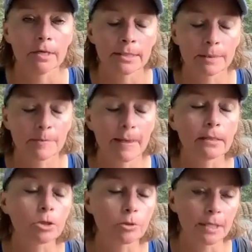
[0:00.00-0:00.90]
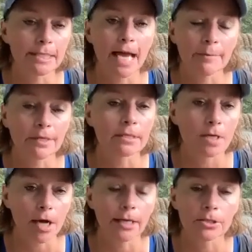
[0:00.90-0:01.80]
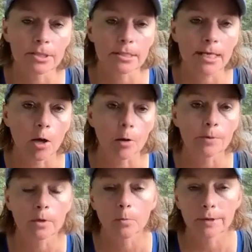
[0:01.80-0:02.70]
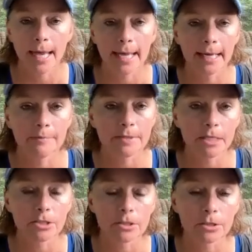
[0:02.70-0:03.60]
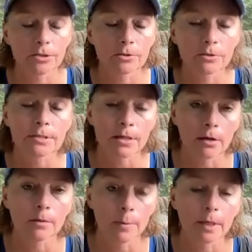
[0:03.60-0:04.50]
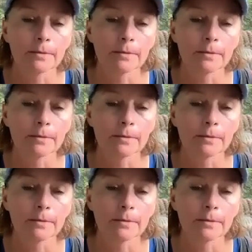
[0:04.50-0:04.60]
spend a little bit of time in the sauna just to help with that adaptation too. So, but